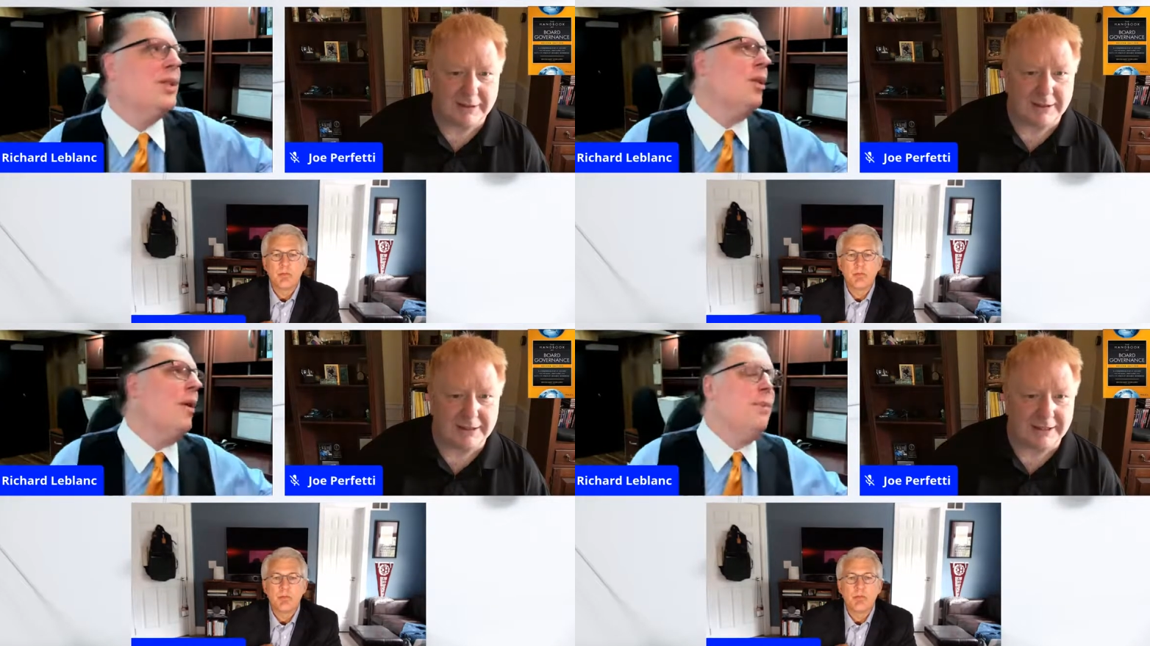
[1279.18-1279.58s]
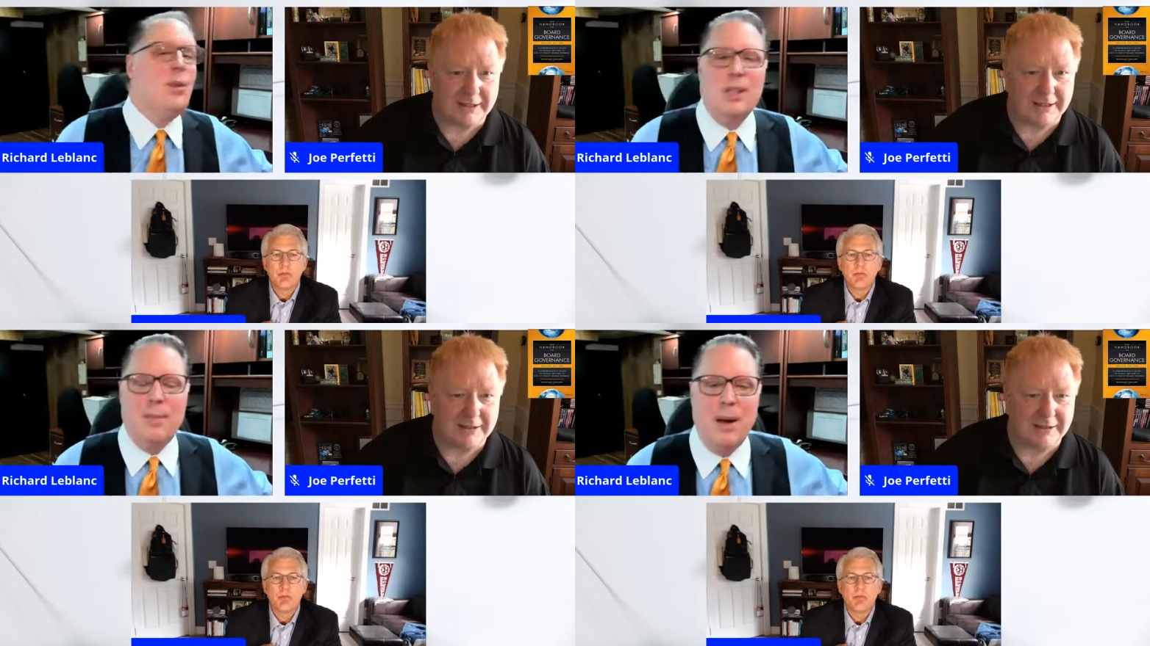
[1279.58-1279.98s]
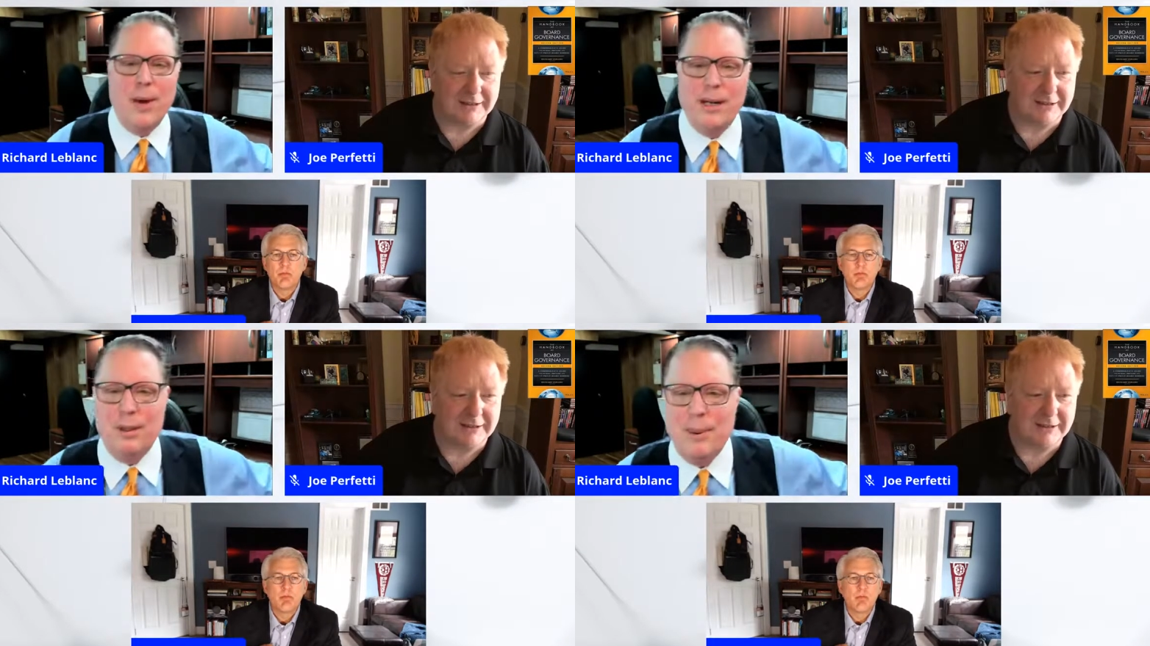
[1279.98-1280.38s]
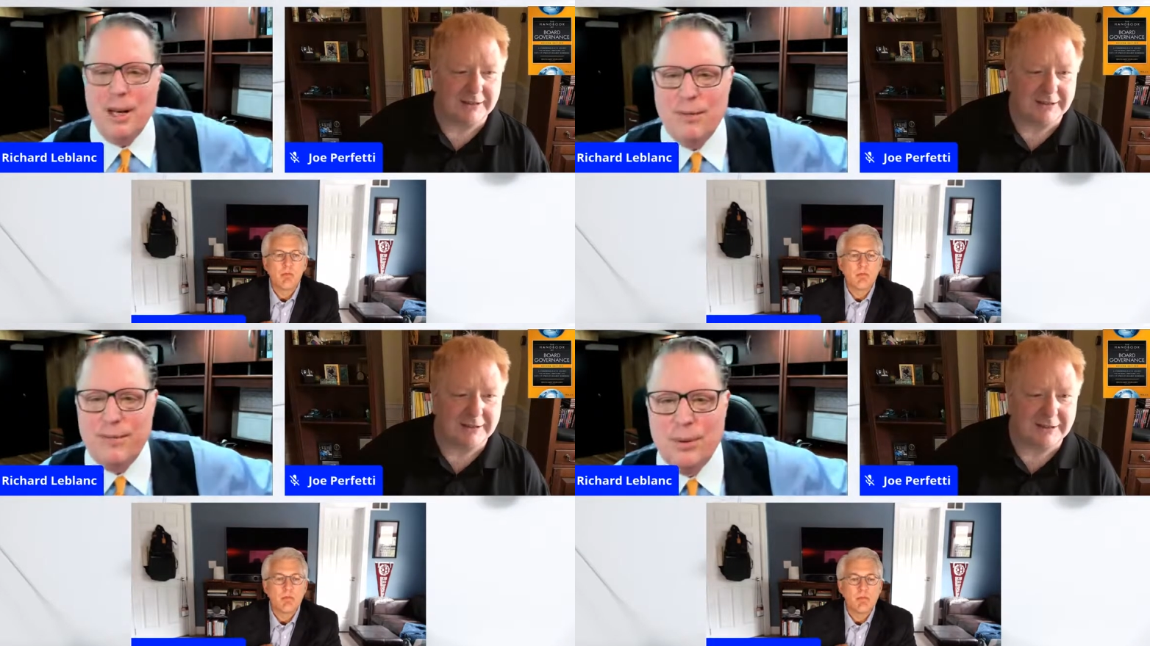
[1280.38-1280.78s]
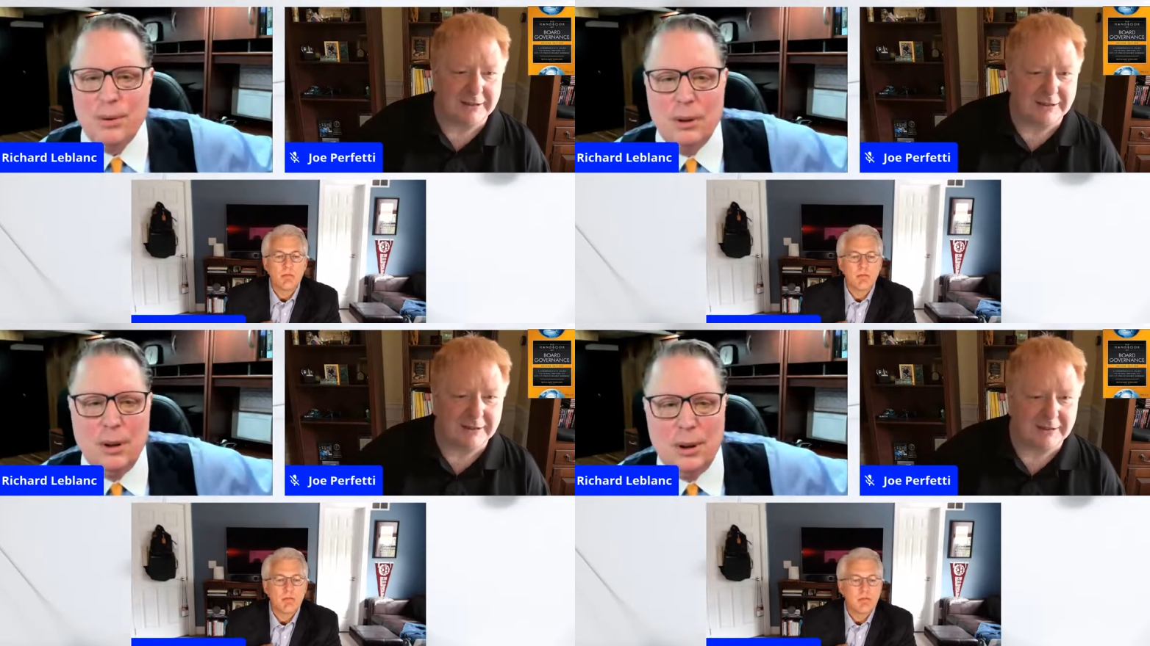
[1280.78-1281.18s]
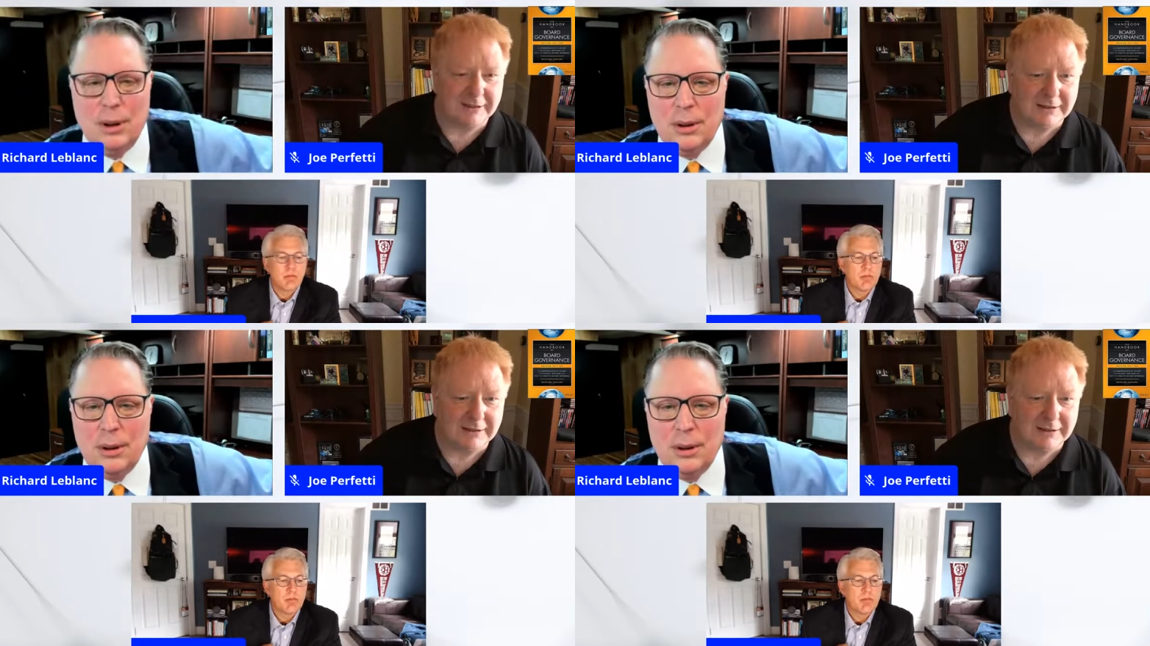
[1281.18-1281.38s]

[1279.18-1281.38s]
Speaker 1: I don't think so. I'm using my regular microphone.